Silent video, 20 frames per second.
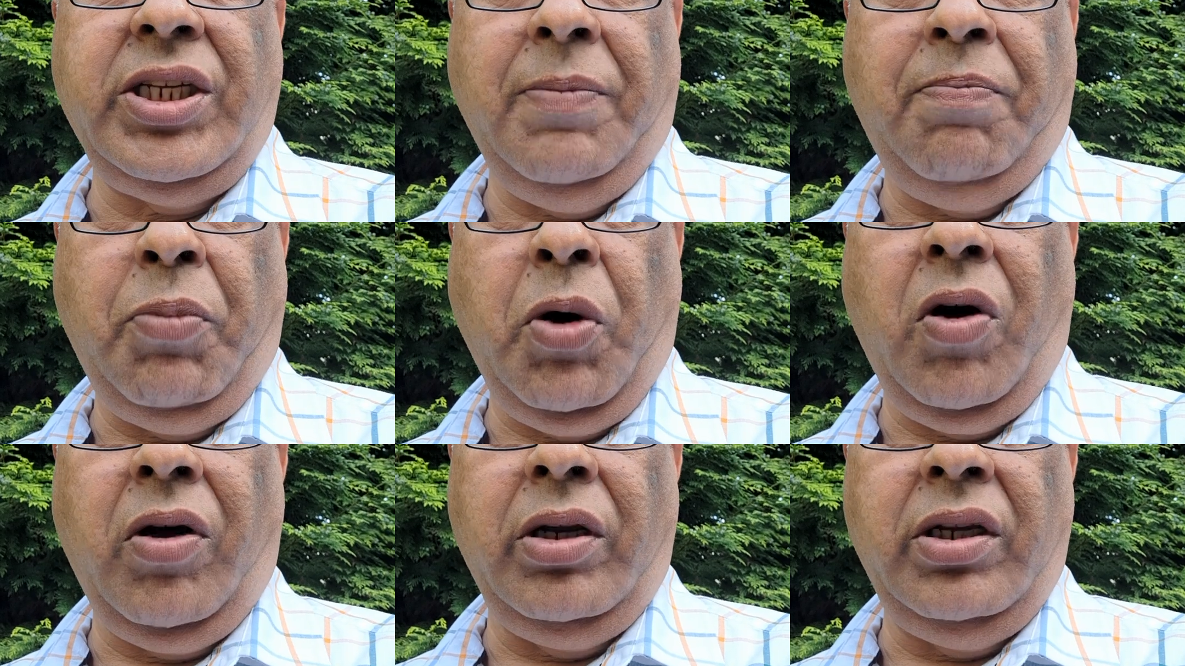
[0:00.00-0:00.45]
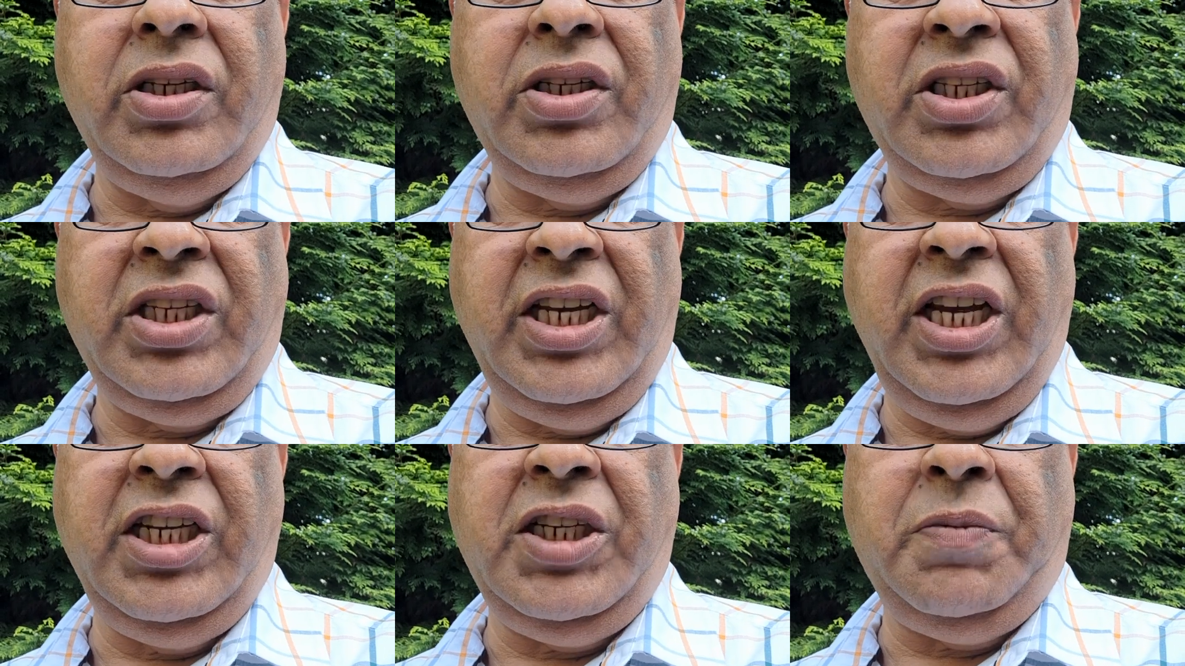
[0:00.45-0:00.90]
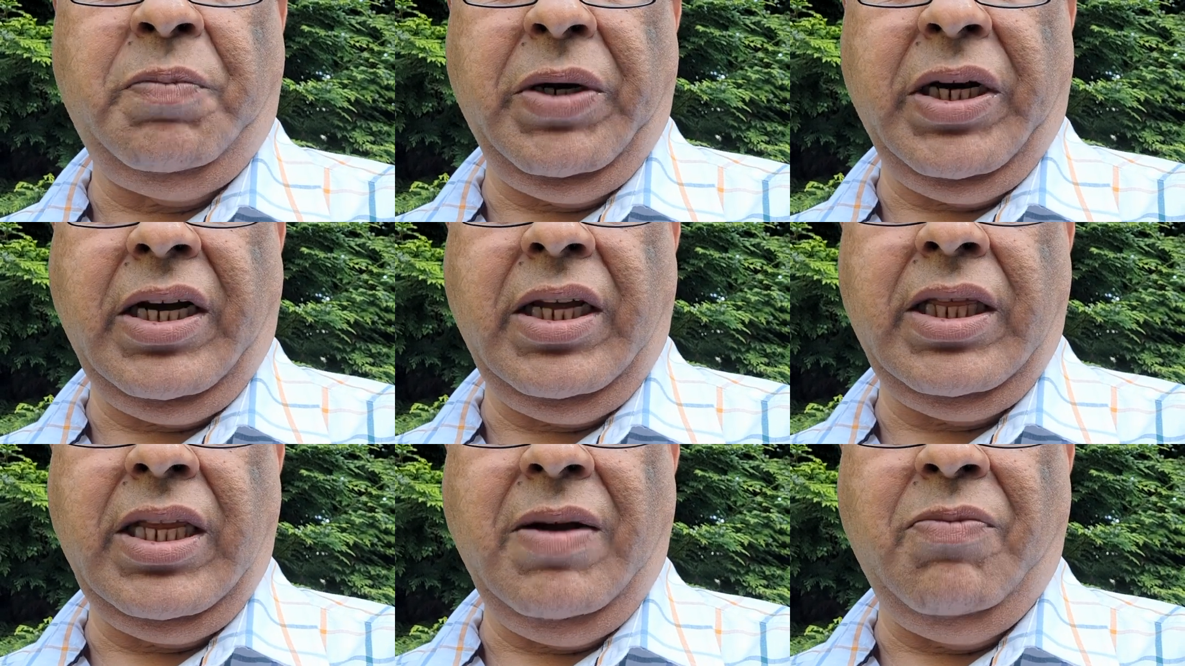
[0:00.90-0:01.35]
a ball. Ch pe
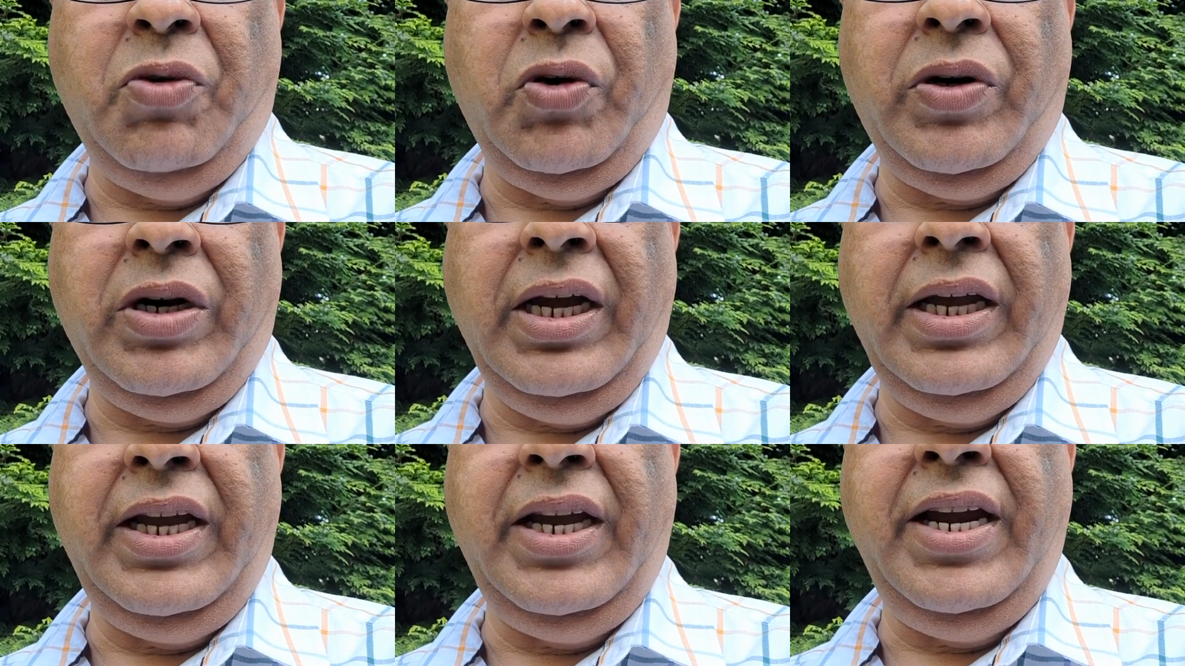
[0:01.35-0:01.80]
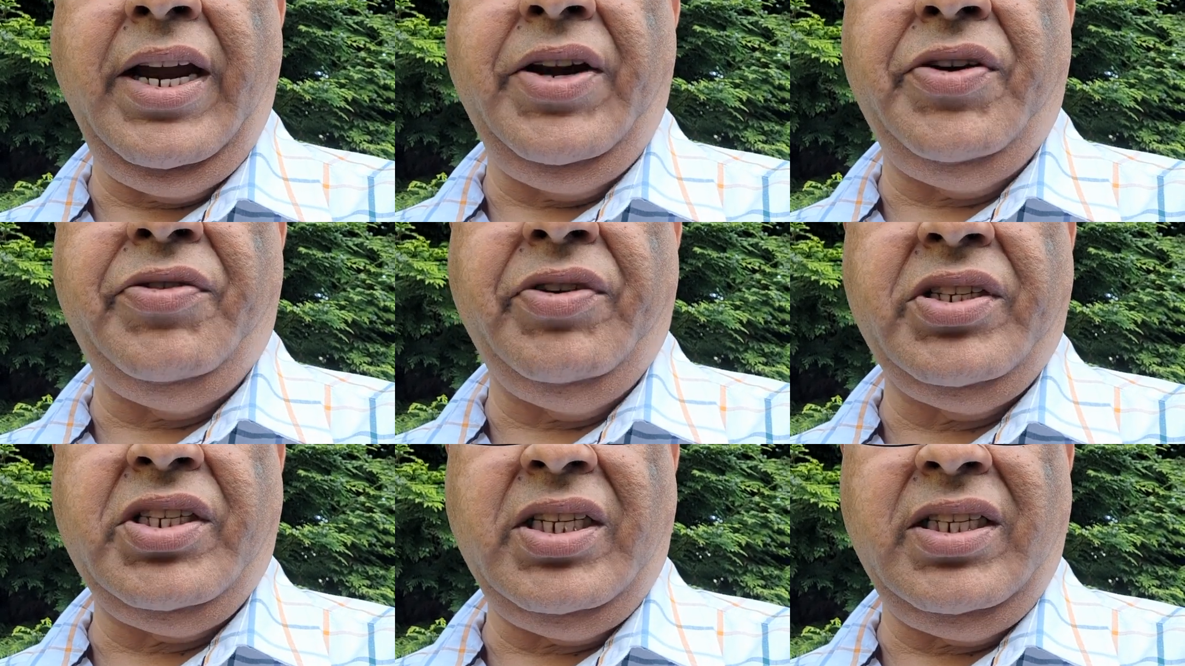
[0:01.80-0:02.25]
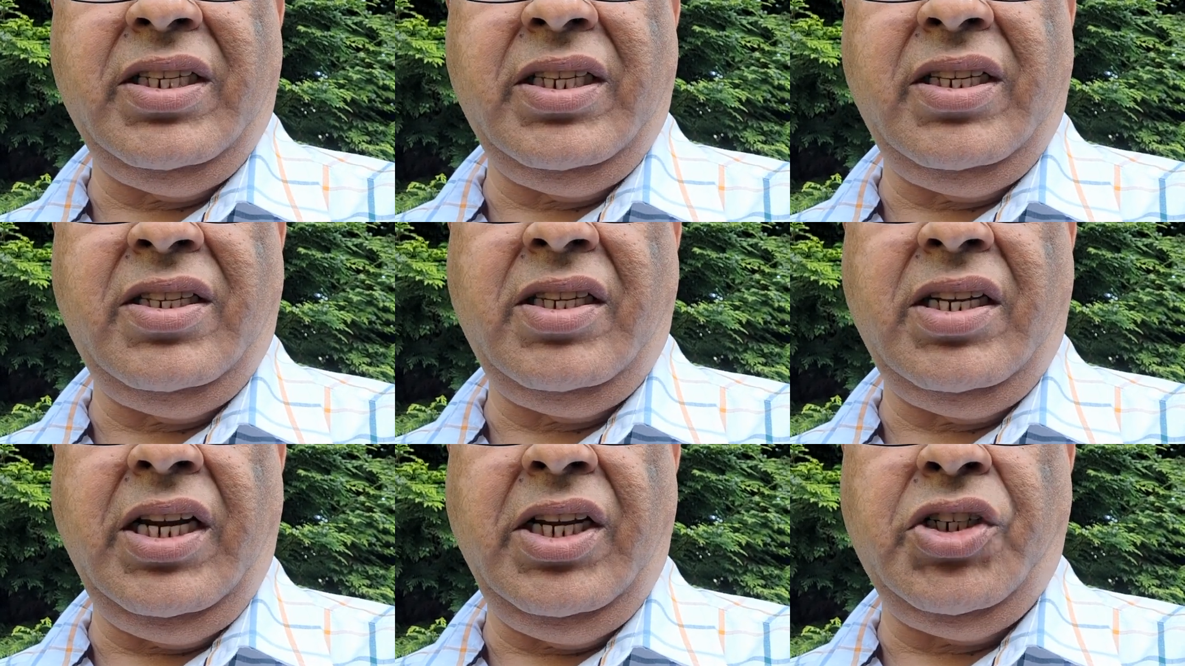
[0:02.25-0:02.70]
khatam ho raha. He addresses
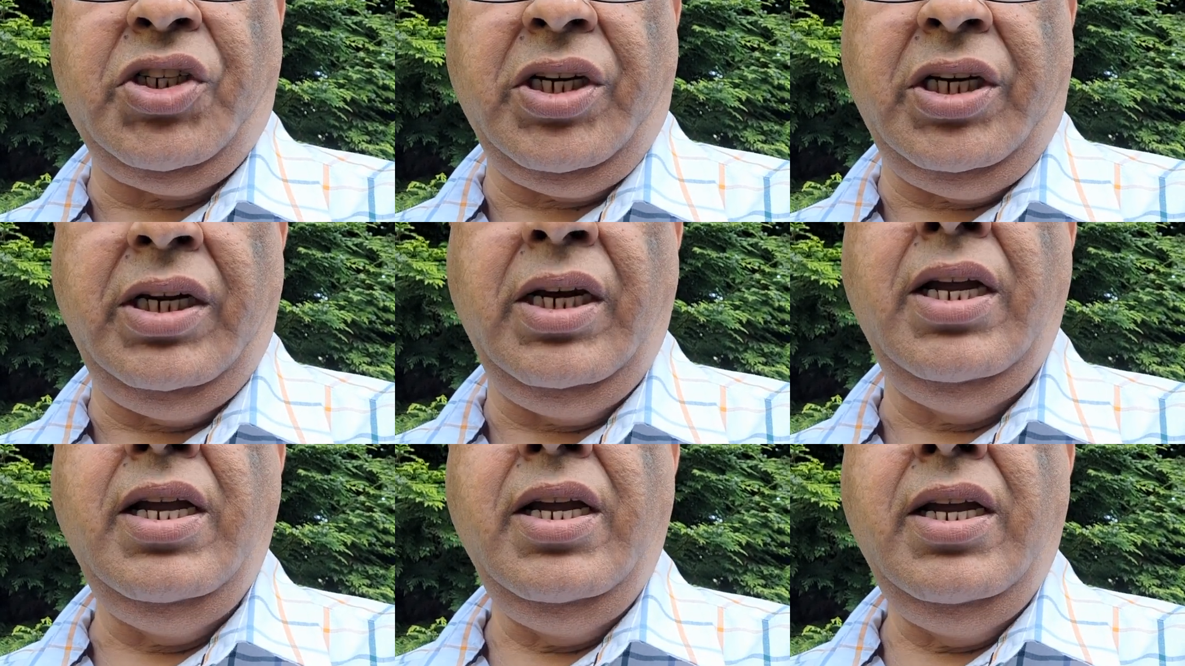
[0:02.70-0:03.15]
his nation.